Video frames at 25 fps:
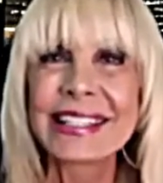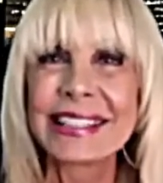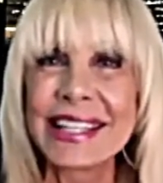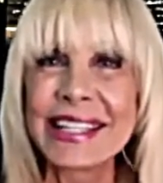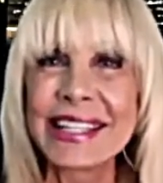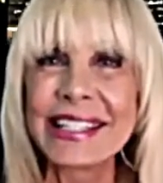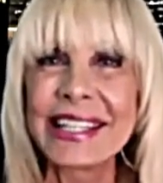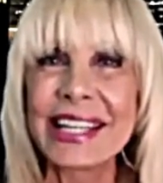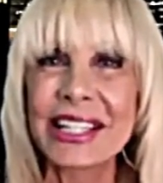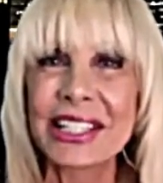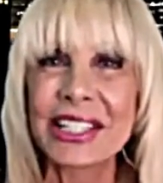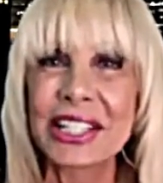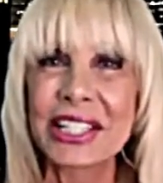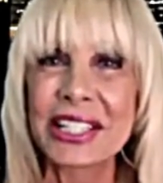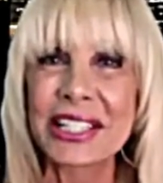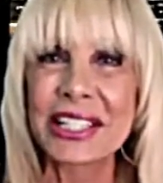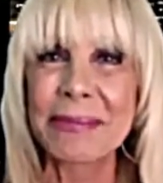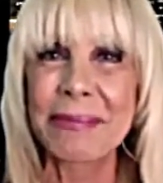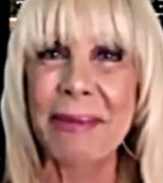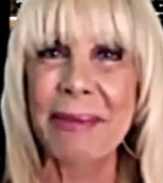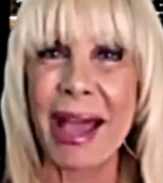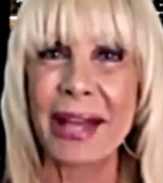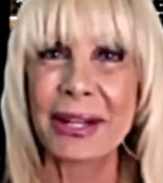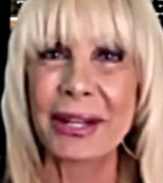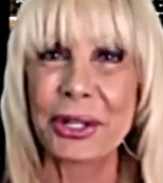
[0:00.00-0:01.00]
Linda
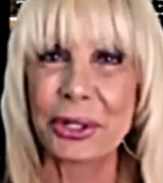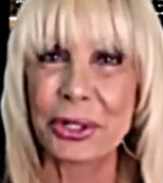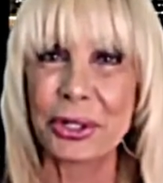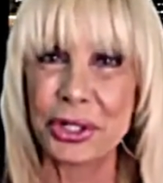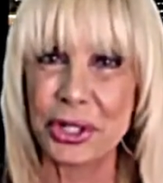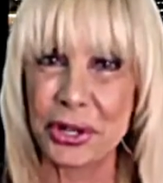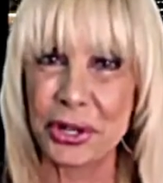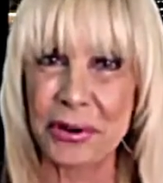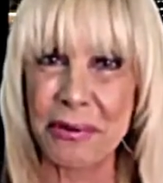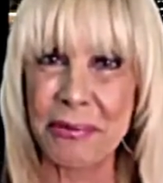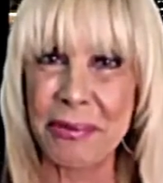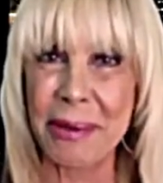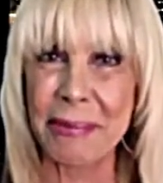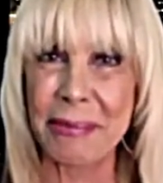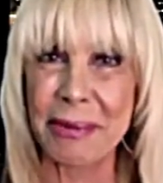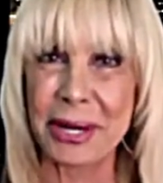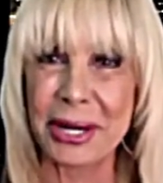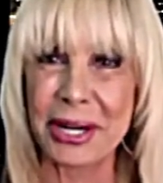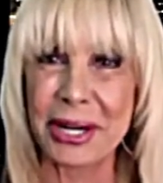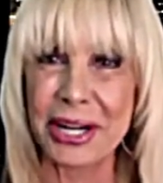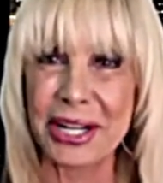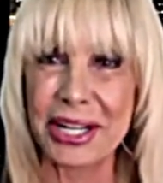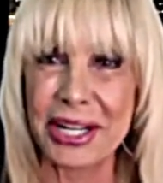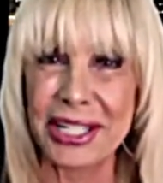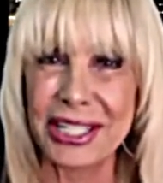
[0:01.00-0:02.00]
Cosmano. Do you remember
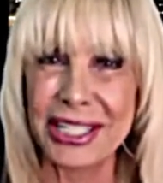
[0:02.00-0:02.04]
her?